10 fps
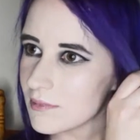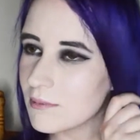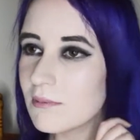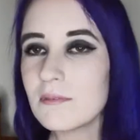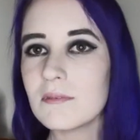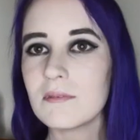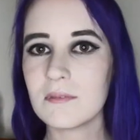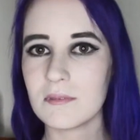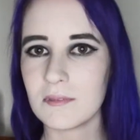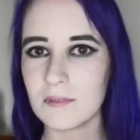
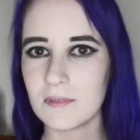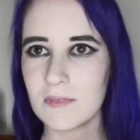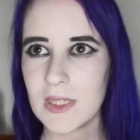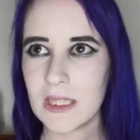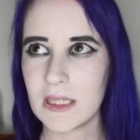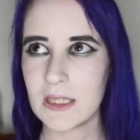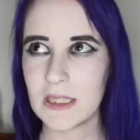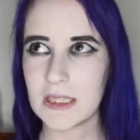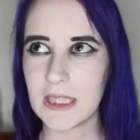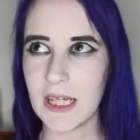
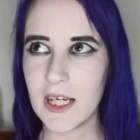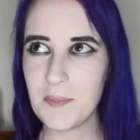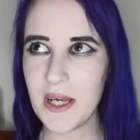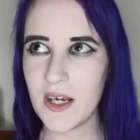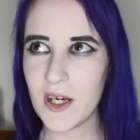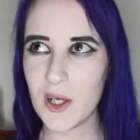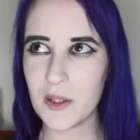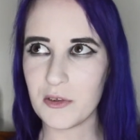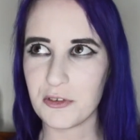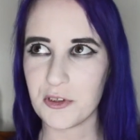let's see, I cut my hair
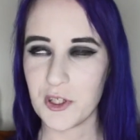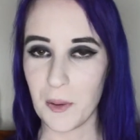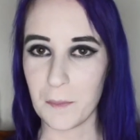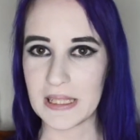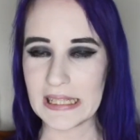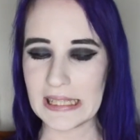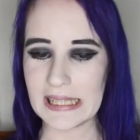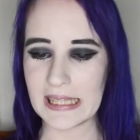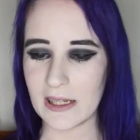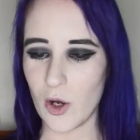off
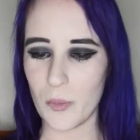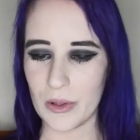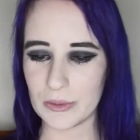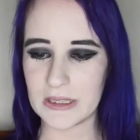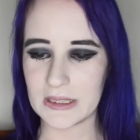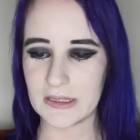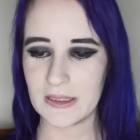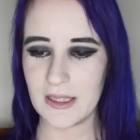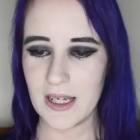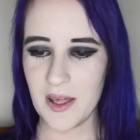completely almost
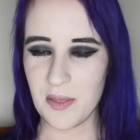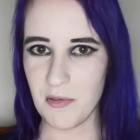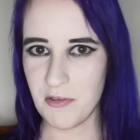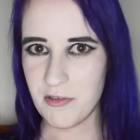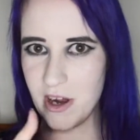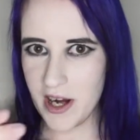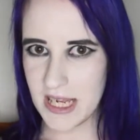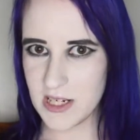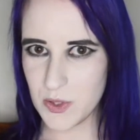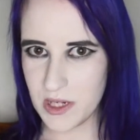at the very
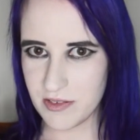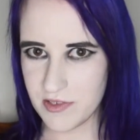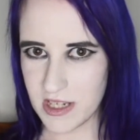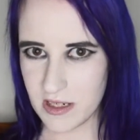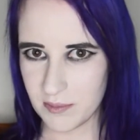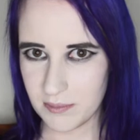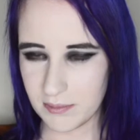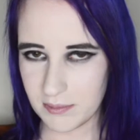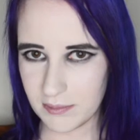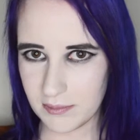end of 2015.
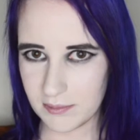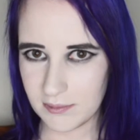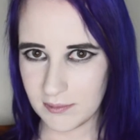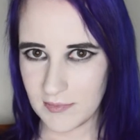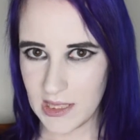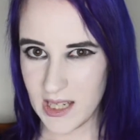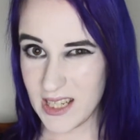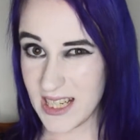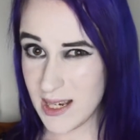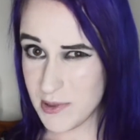And
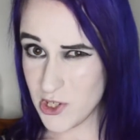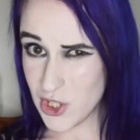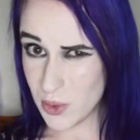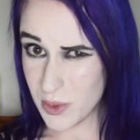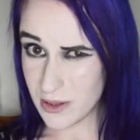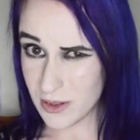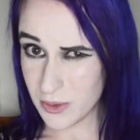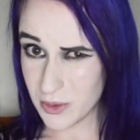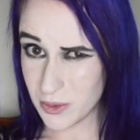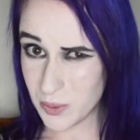I kept it short
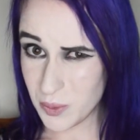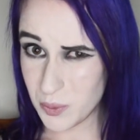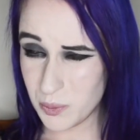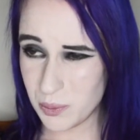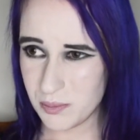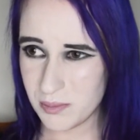through